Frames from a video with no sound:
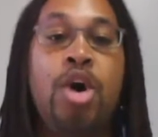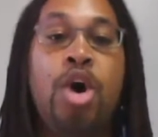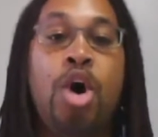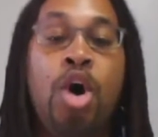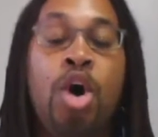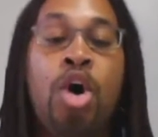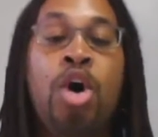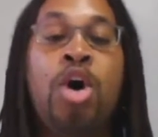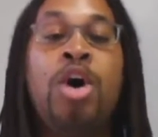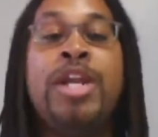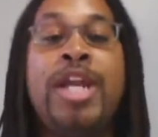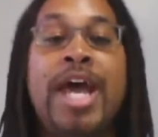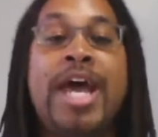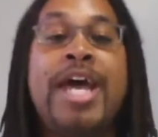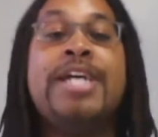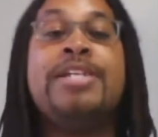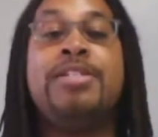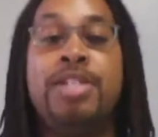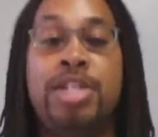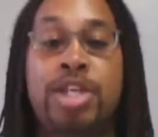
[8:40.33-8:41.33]
on
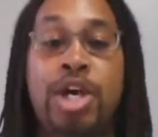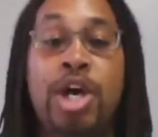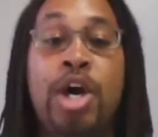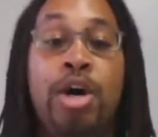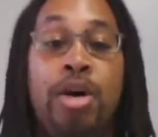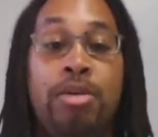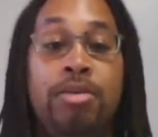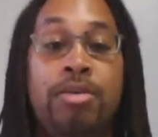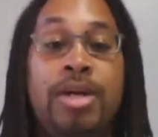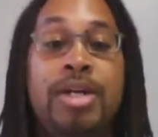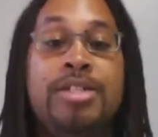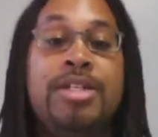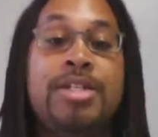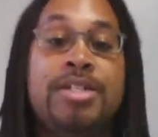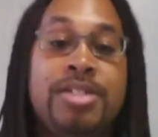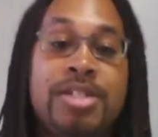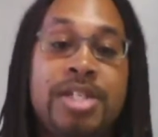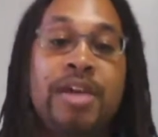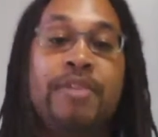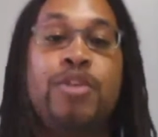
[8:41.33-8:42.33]
SEO to
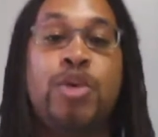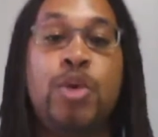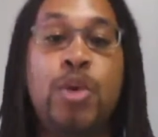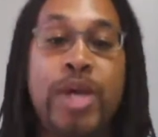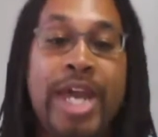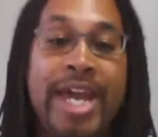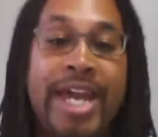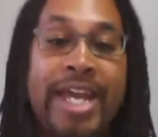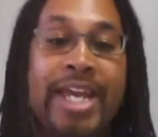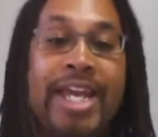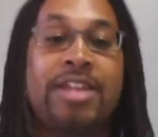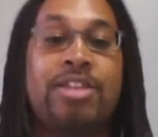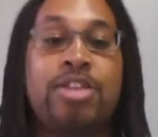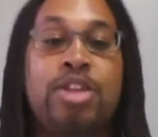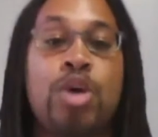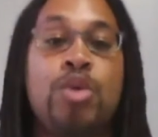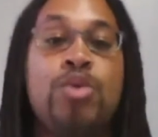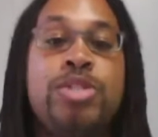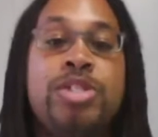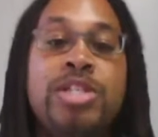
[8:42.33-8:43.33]
see if you can't get
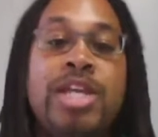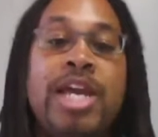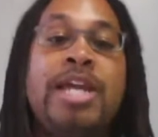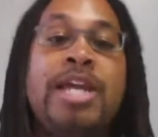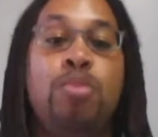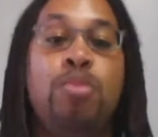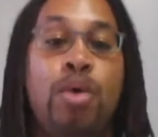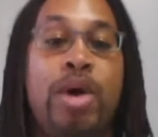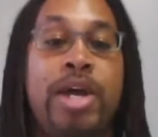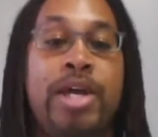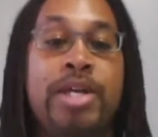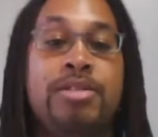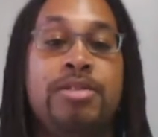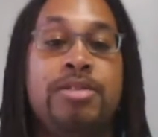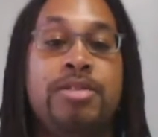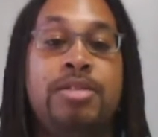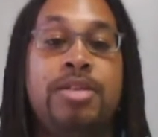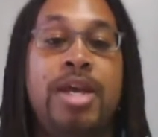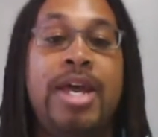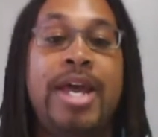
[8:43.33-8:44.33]
those same
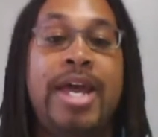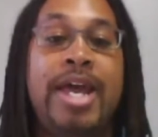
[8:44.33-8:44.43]
wins